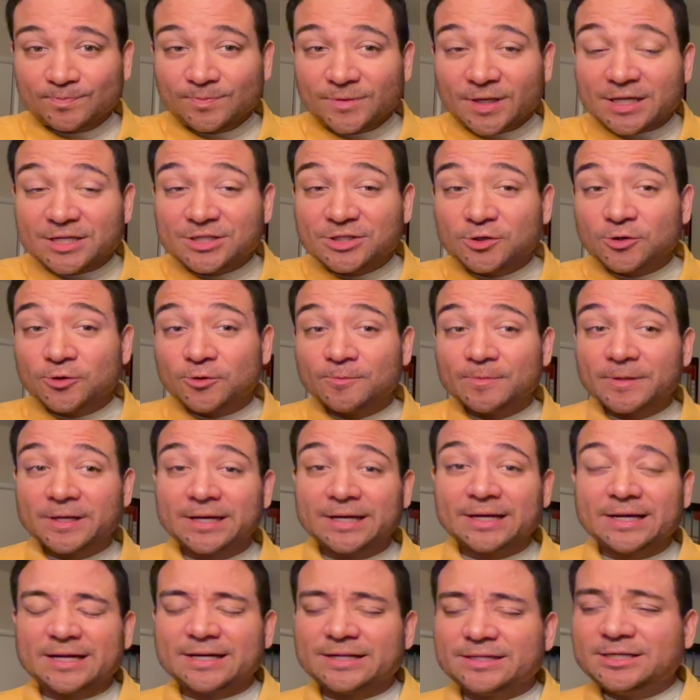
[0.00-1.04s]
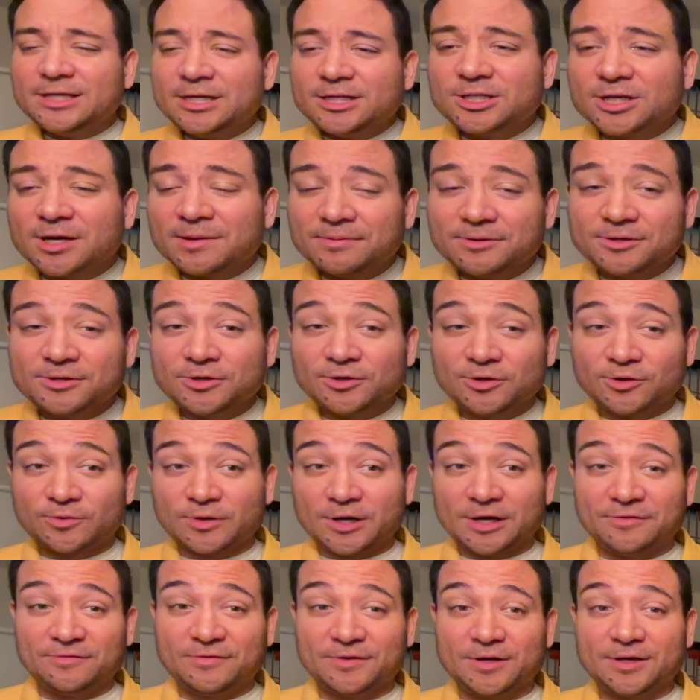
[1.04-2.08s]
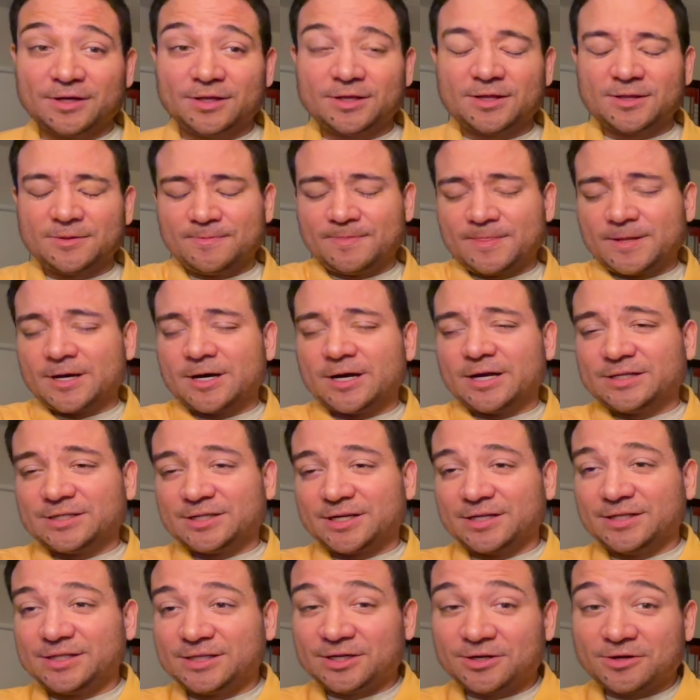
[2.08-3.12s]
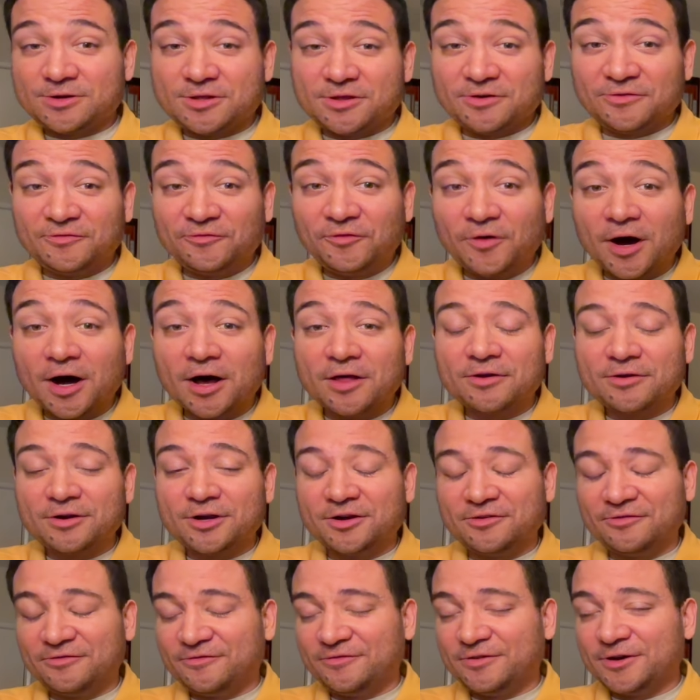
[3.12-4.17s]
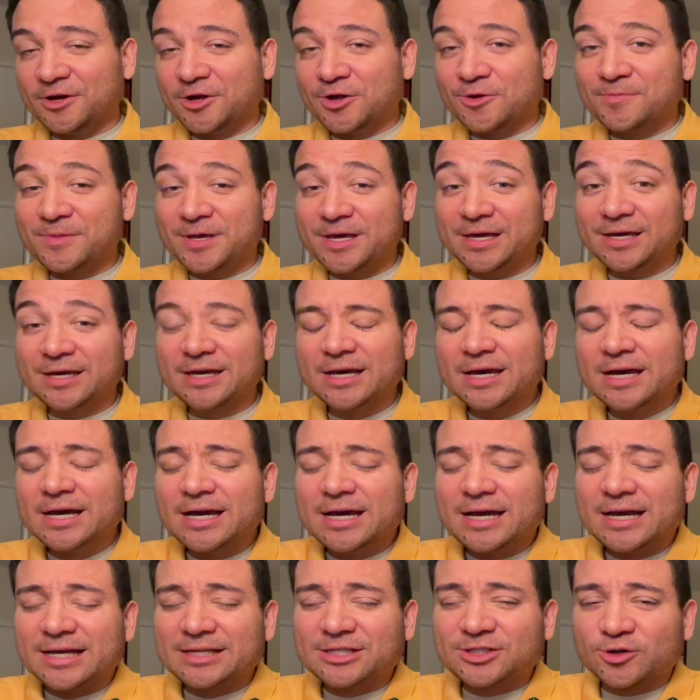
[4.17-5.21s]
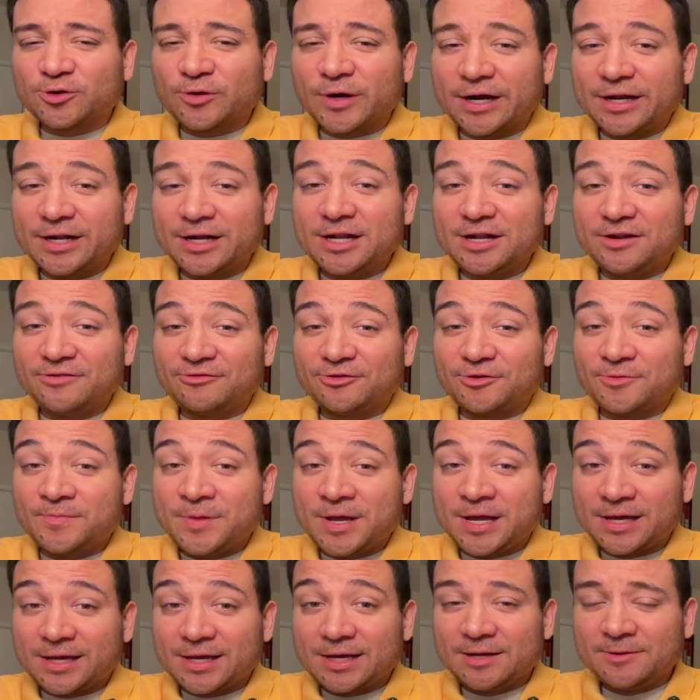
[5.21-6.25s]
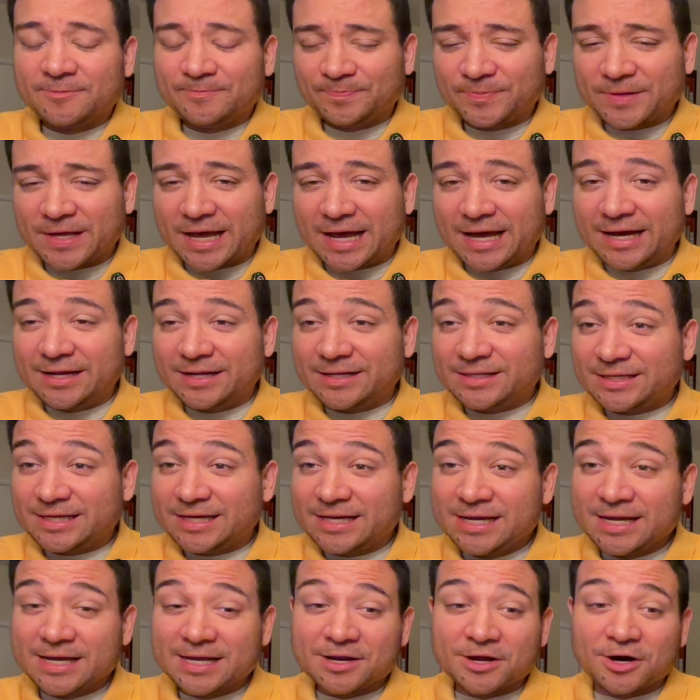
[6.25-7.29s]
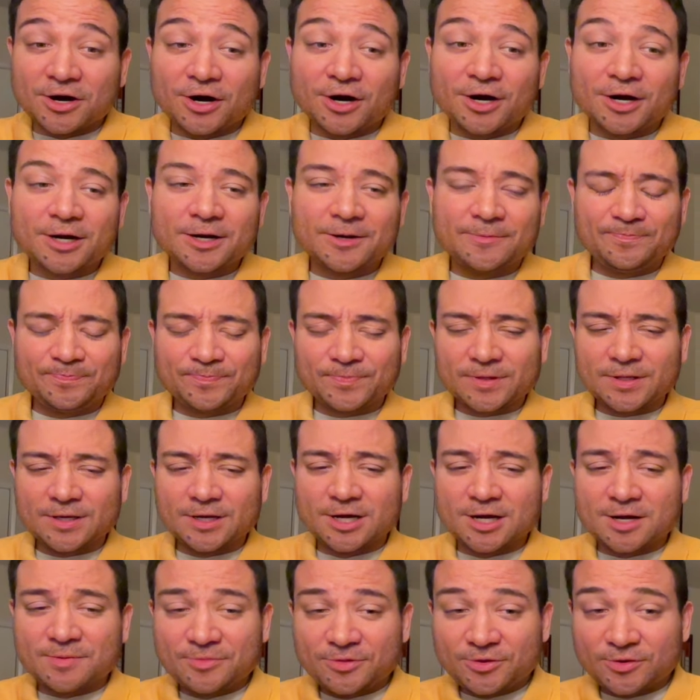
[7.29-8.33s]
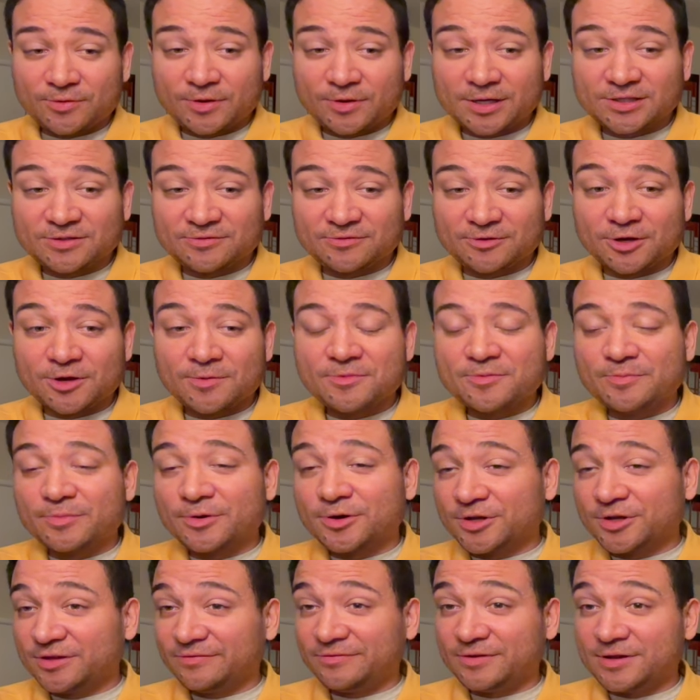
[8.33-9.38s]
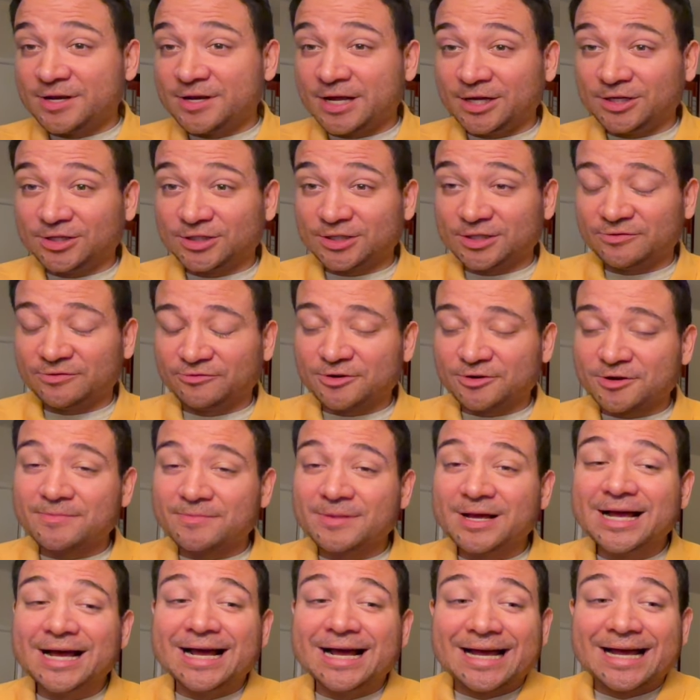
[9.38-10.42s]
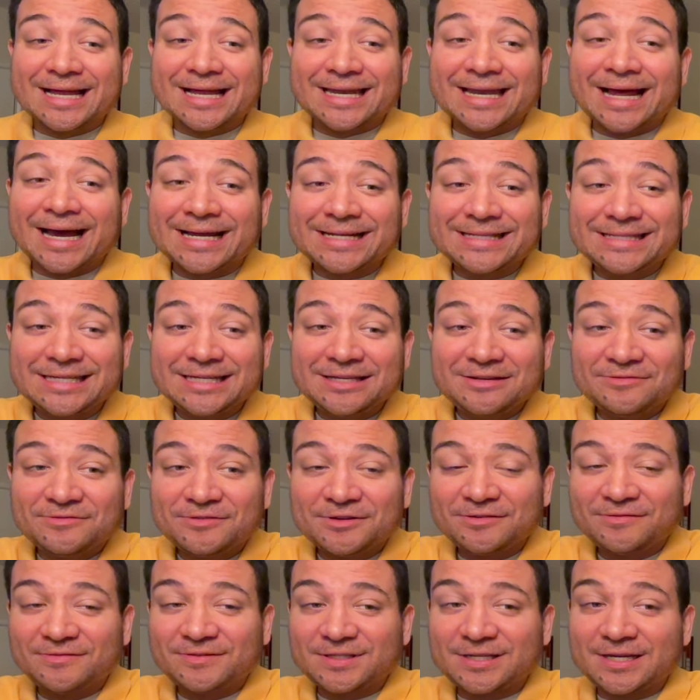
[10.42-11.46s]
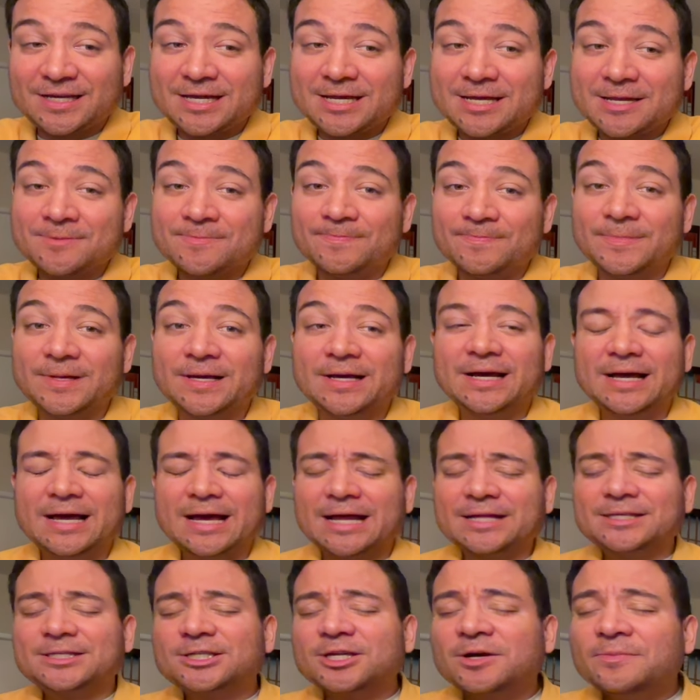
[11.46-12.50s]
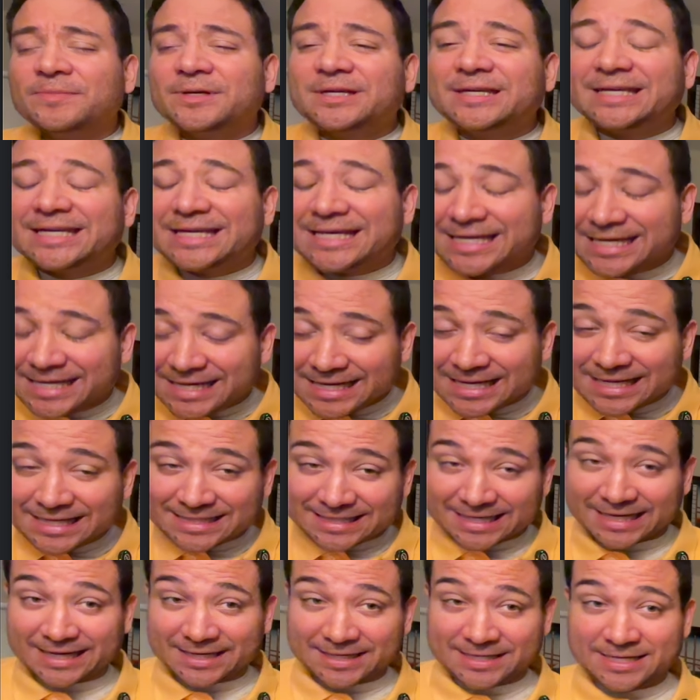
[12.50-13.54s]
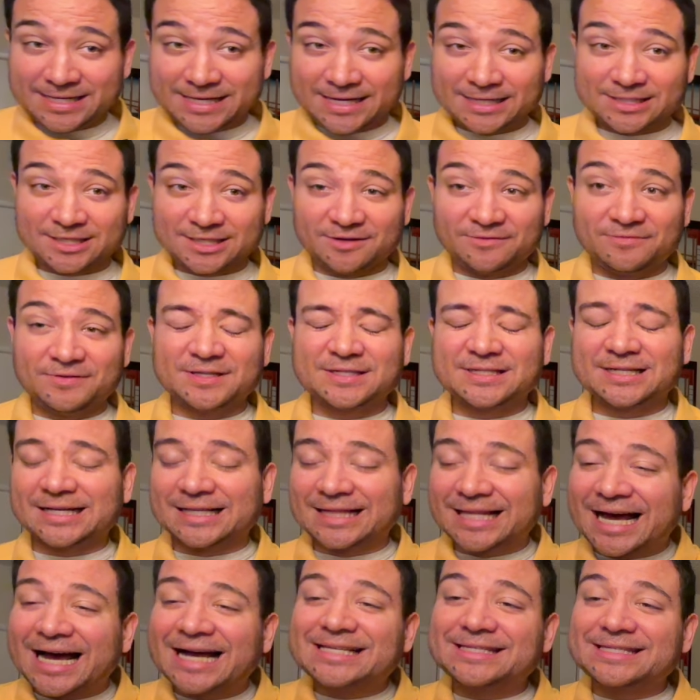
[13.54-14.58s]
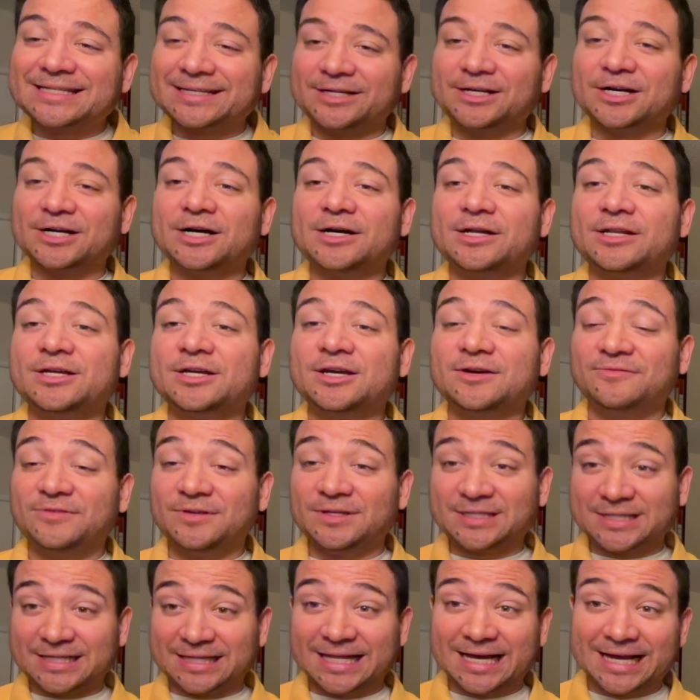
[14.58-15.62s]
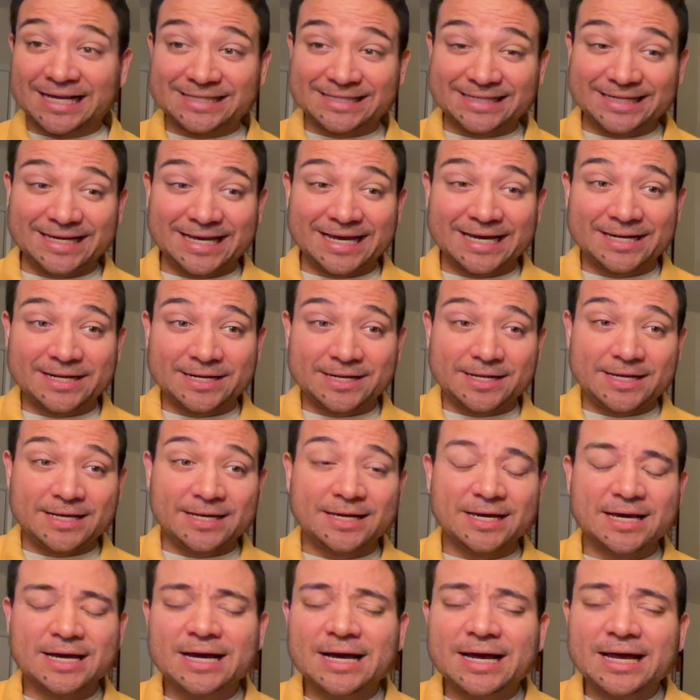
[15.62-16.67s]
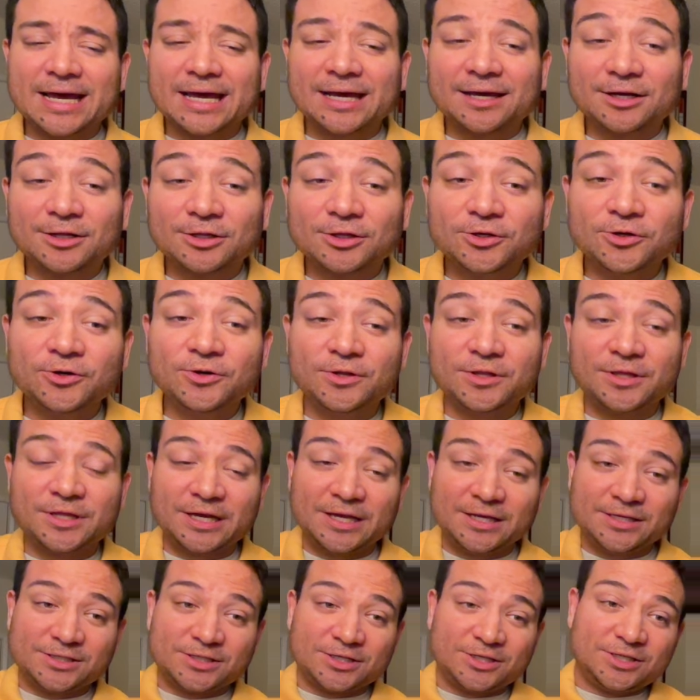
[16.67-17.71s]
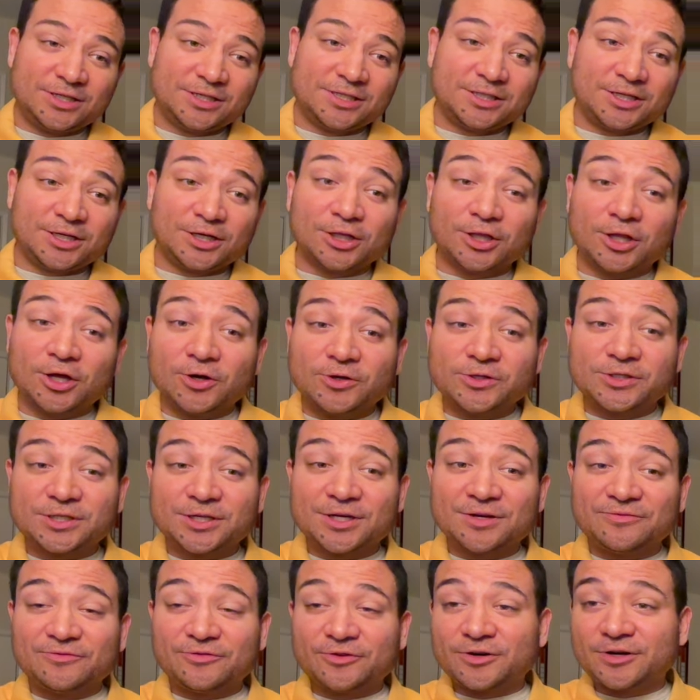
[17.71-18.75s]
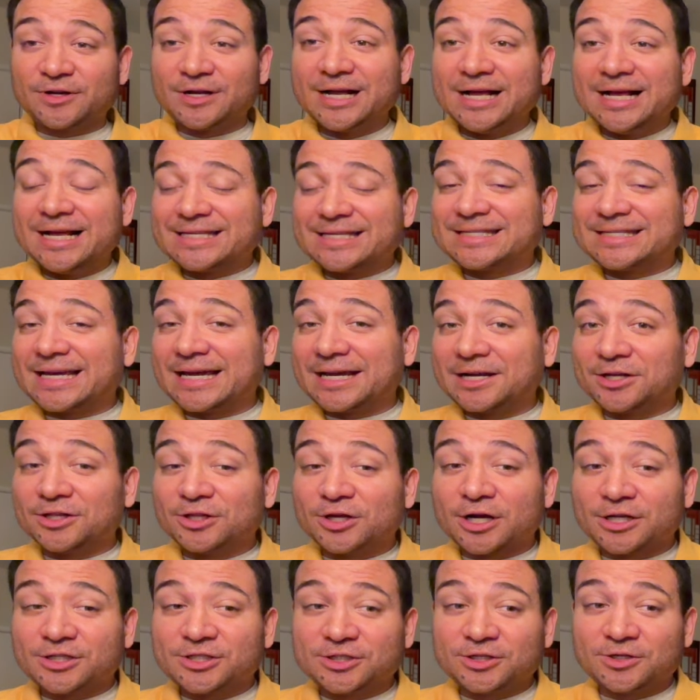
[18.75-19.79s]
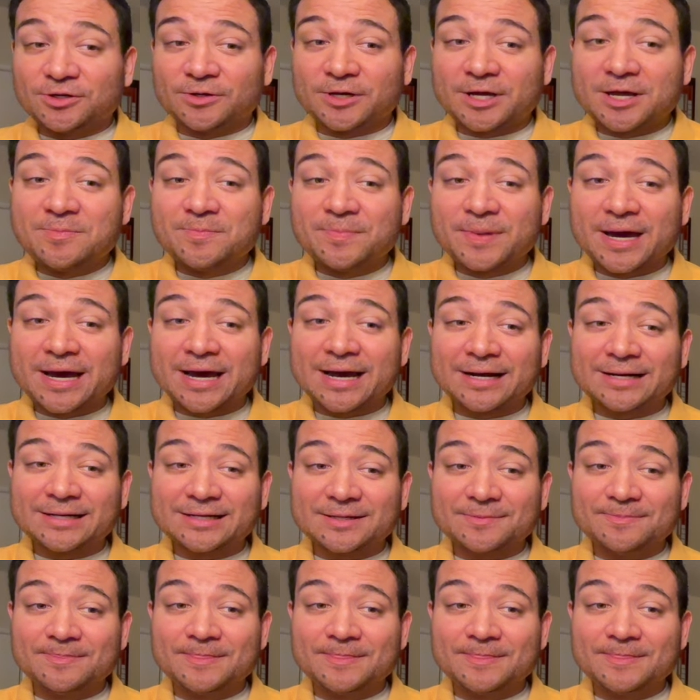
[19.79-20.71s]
So D.W. Griffith is considered the father of film. He is credited for making editing and art through his film The Birth of a Nation from 1915. And some key techniques of his classic cutting, of this classic editing, include things such as close up for psychological impact,